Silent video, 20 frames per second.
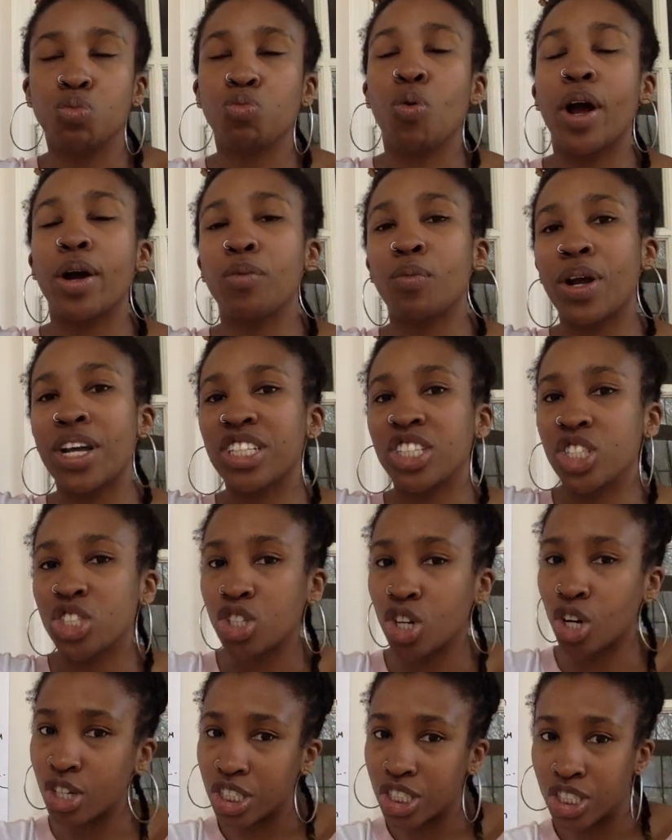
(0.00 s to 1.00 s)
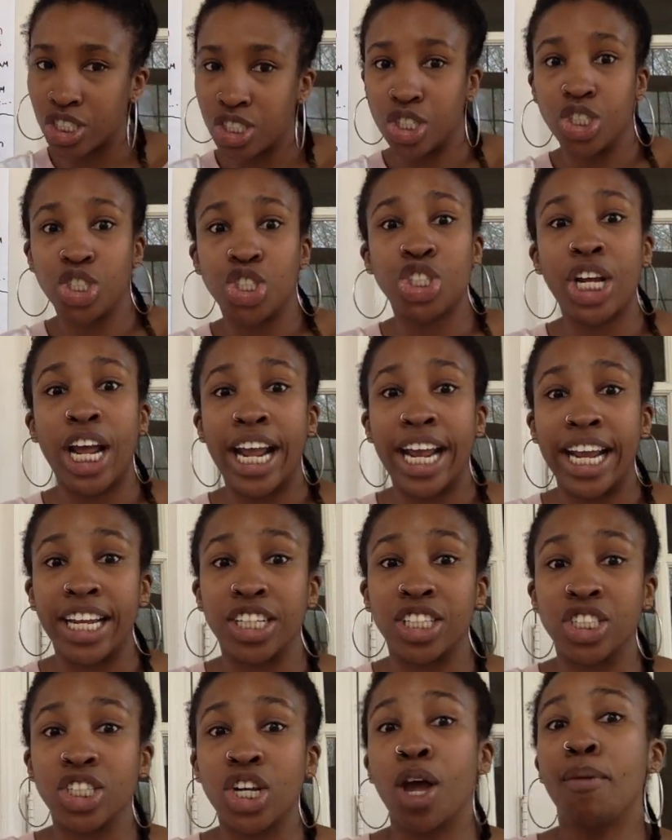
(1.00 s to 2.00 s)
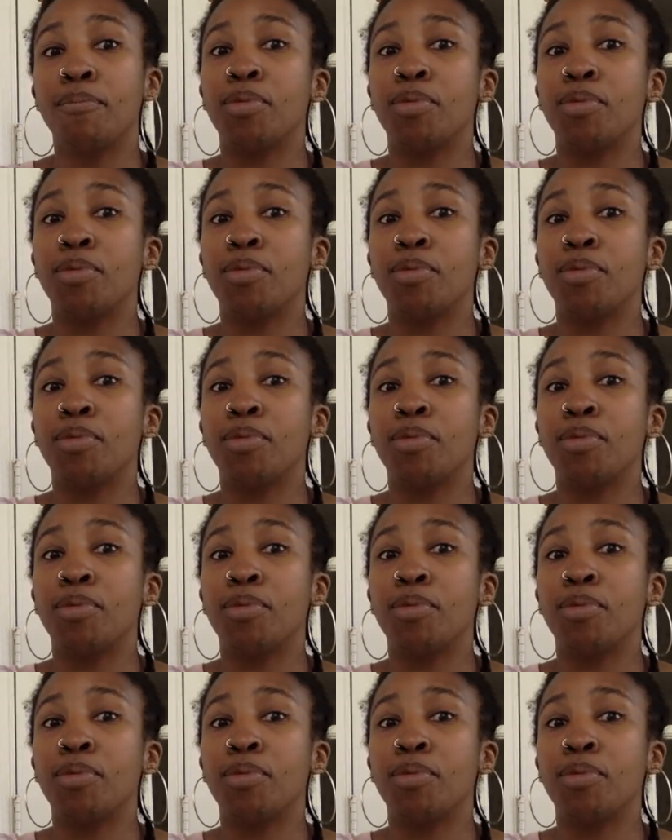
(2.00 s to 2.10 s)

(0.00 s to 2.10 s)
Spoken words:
one way starts to change.